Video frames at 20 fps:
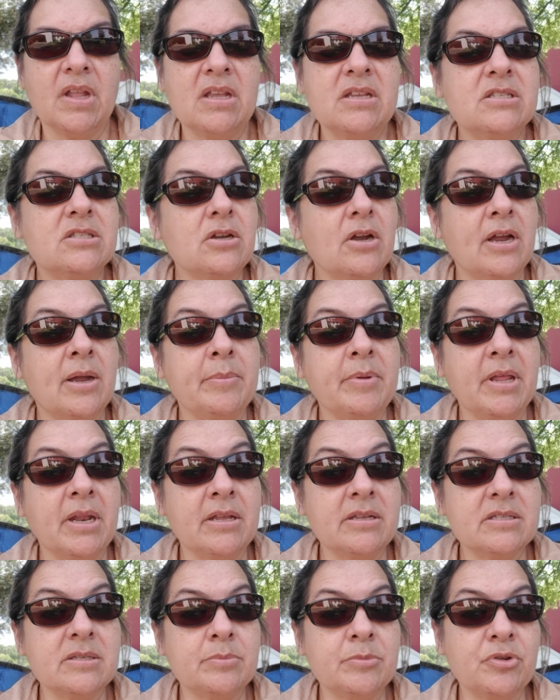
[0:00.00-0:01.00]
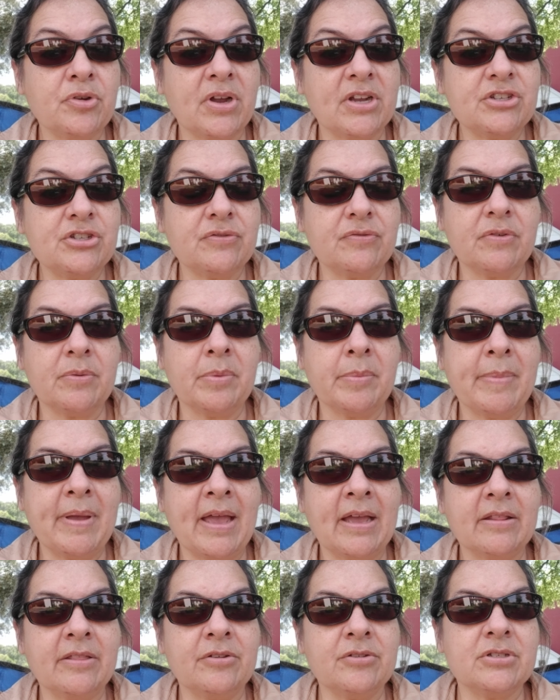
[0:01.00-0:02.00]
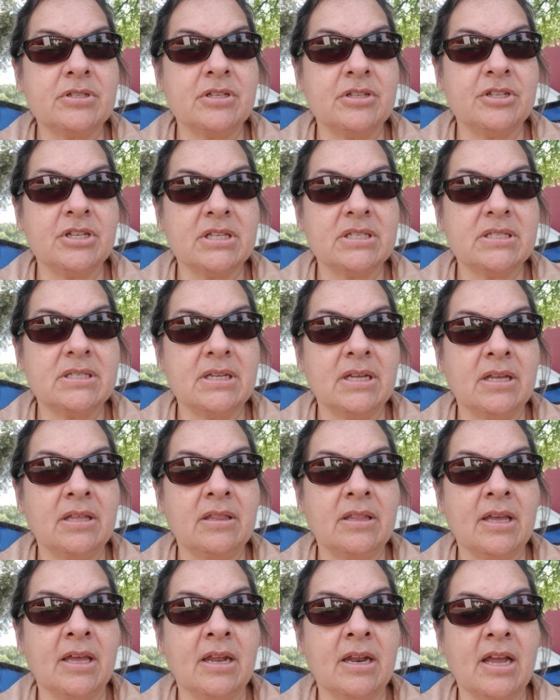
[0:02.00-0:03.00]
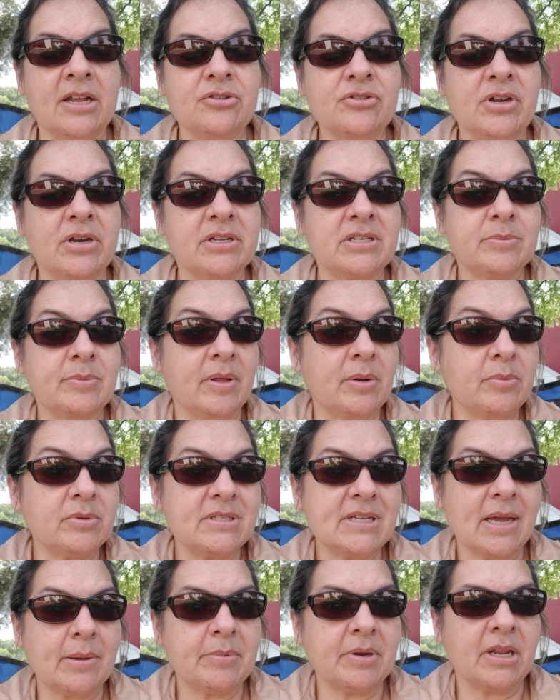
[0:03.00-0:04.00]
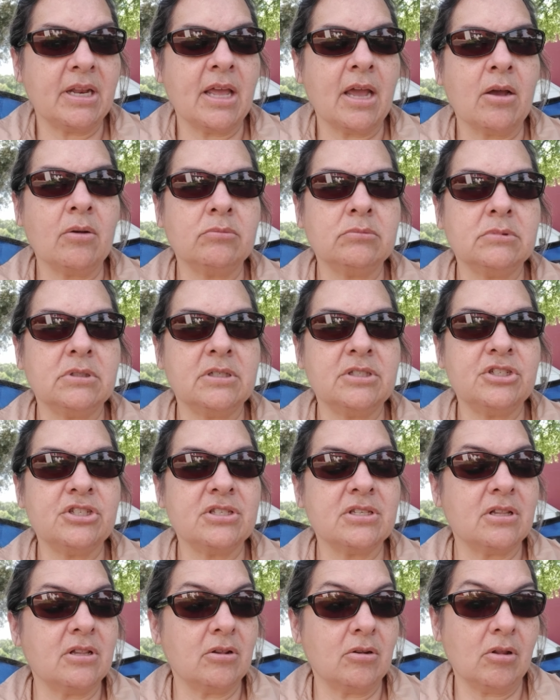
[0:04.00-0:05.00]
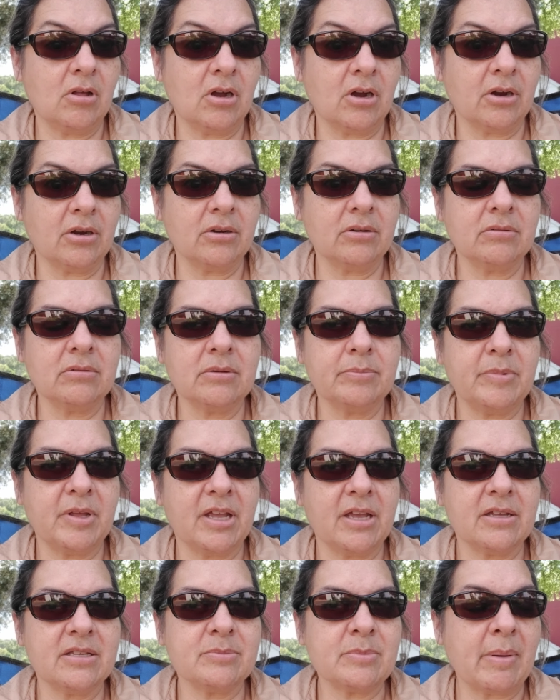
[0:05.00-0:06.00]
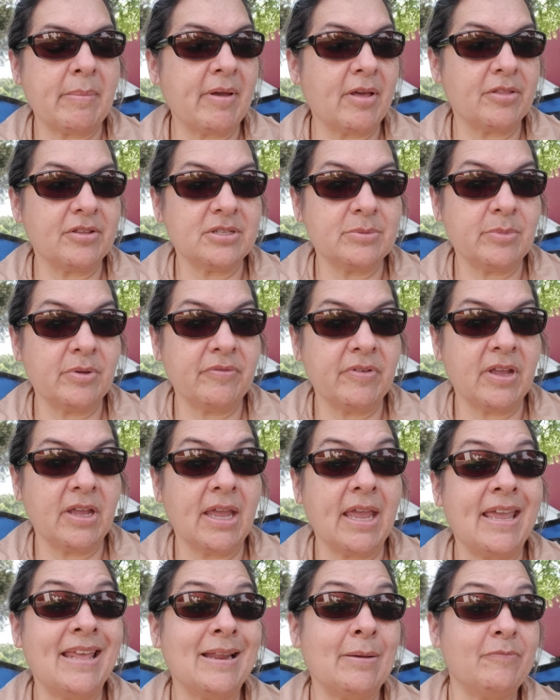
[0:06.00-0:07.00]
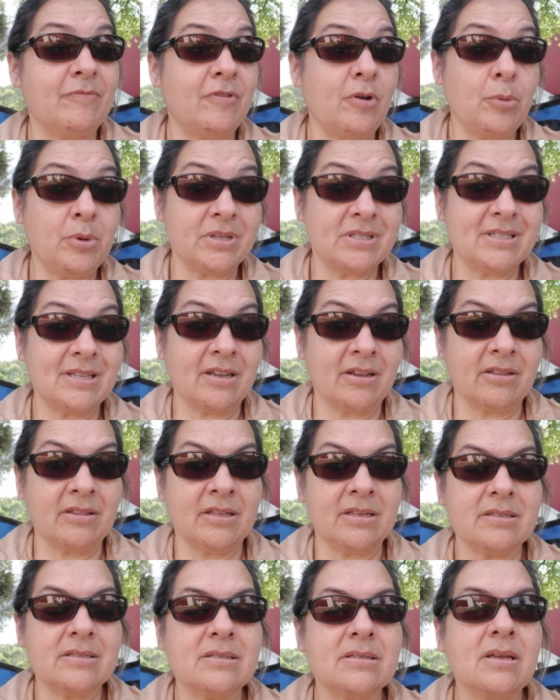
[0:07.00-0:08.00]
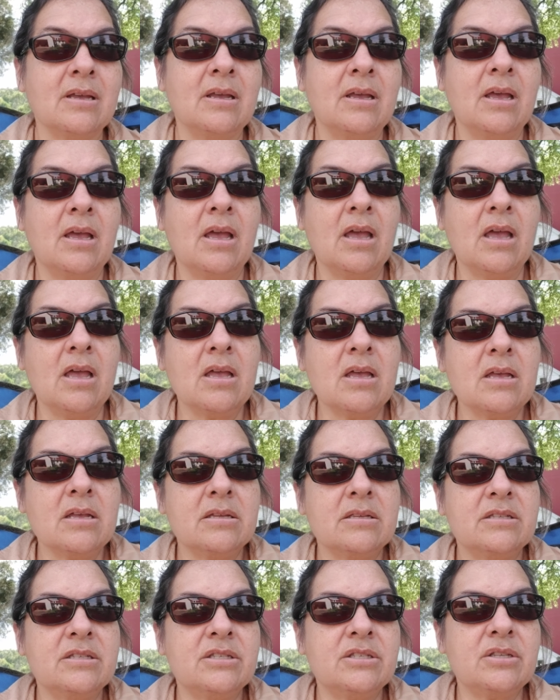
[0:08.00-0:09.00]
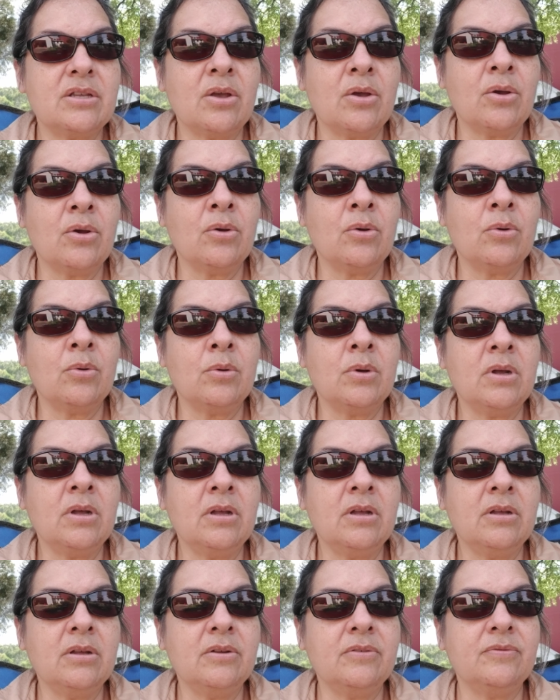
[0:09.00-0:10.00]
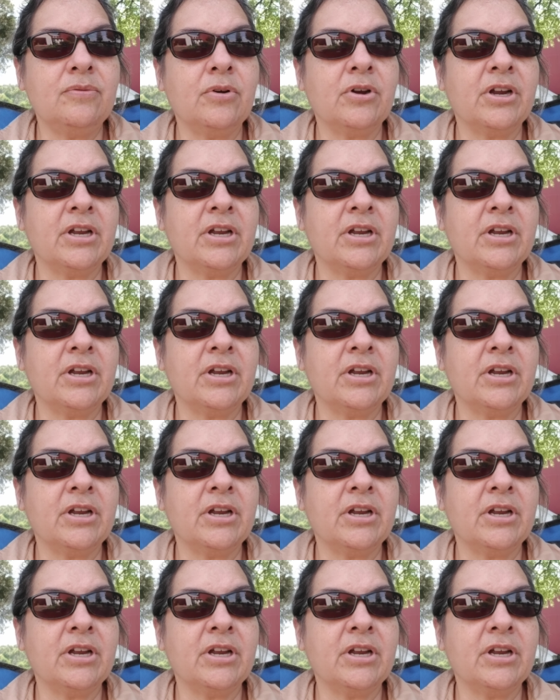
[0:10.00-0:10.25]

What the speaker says: Sorry, I'm getting some direction from the back. They're suggesting that I try to explain what's happening now, which is a little hard because my mouth is moving and I'm focusing on this. So, for